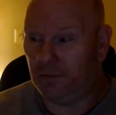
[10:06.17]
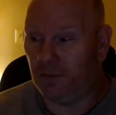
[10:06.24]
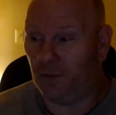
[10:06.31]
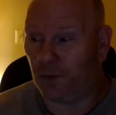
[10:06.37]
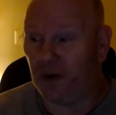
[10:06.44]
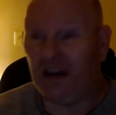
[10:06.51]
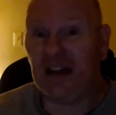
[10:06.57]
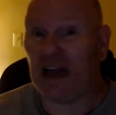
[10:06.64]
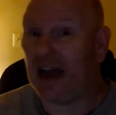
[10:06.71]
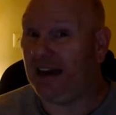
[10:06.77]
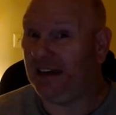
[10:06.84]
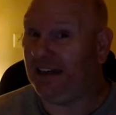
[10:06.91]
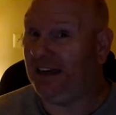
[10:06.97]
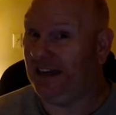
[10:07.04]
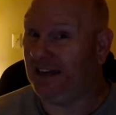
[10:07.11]

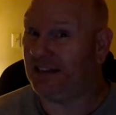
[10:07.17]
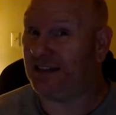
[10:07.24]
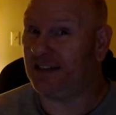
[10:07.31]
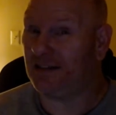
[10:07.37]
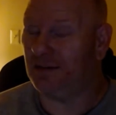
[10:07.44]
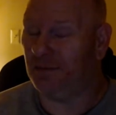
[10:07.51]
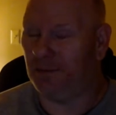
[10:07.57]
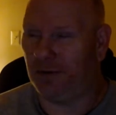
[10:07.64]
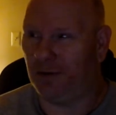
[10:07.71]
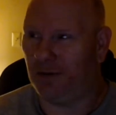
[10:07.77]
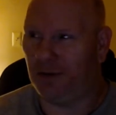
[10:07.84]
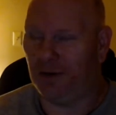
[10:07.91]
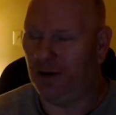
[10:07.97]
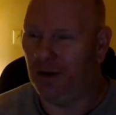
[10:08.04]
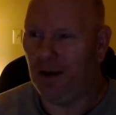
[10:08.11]
reline kits.
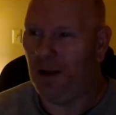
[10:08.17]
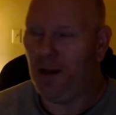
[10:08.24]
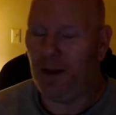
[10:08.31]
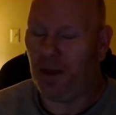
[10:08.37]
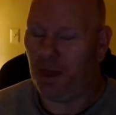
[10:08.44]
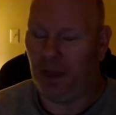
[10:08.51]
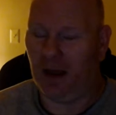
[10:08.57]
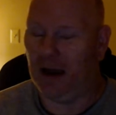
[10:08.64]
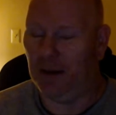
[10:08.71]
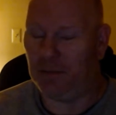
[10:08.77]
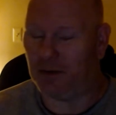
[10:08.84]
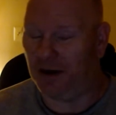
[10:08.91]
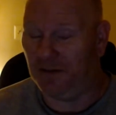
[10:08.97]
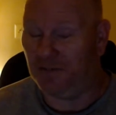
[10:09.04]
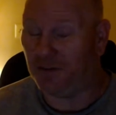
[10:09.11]
I
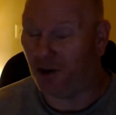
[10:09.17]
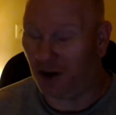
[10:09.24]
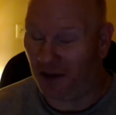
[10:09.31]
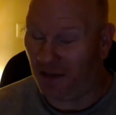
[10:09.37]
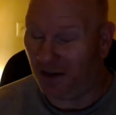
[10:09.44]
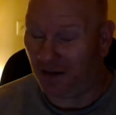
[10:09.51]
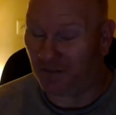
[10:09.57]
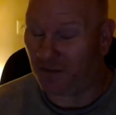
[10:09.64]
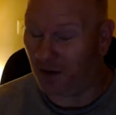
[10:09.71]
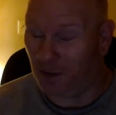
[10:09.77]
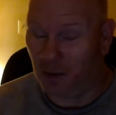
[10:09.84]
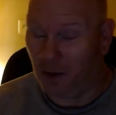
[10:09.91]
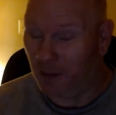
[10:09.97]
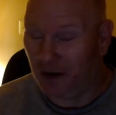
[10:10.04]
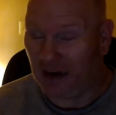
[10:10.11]
brain farted there for a
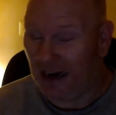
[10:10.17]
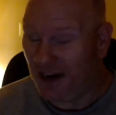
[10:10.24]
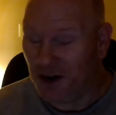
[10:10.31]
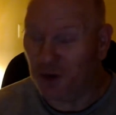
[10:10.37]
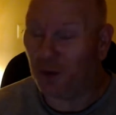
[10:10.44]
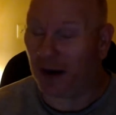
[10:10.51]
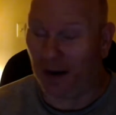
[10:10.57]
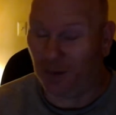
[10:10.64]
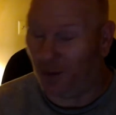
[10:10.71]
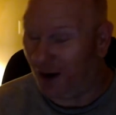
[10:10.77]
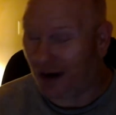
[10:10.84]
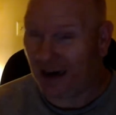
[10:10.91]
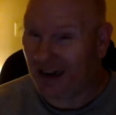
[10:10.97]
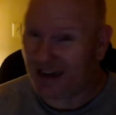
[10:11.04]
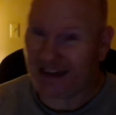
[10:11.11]
moment. I knew what I
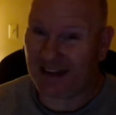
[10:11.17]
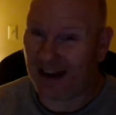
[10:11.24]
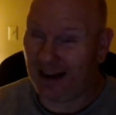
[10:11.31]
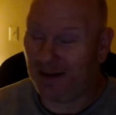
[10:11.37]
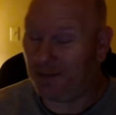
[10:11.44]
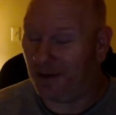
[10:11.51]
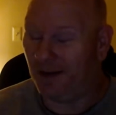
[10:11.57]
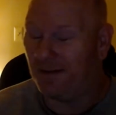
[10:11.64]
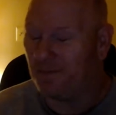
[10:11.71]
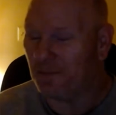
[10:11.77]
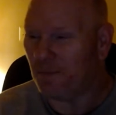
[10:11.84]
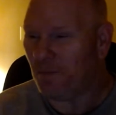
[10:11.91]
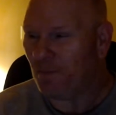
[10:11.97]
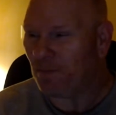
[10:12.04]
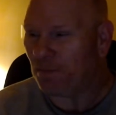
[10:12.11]
wanted to say,
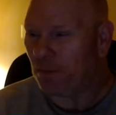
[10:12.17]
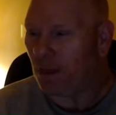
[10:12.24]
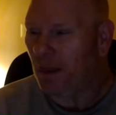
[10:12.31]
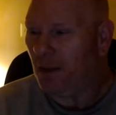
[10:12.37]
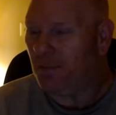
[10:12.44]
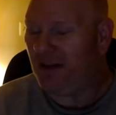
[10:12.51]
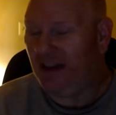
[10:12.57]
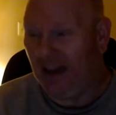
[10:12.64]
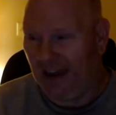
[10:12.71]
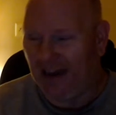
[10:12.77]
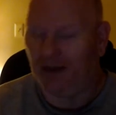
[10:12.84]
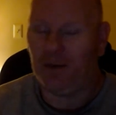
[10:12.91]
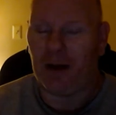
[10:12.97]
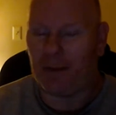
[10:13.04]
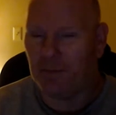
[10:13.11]
but
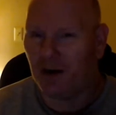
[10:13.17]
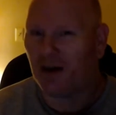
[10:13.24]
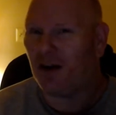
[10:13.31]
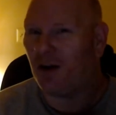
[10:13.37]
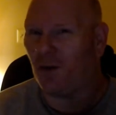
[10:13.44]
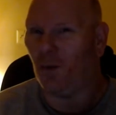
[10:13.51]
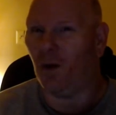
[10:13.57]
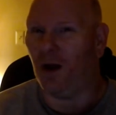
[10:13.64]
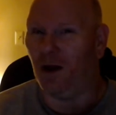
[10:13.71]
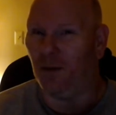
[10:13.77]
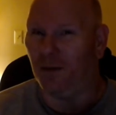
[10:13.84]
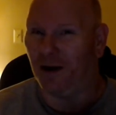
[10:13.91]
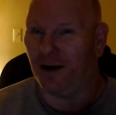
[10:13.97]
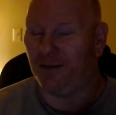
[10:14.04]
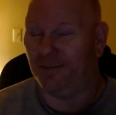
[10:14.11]
yeah, I'm gonna go to
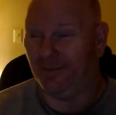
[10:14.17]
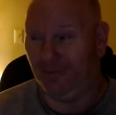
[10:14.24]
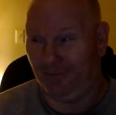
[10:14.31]
Walmart.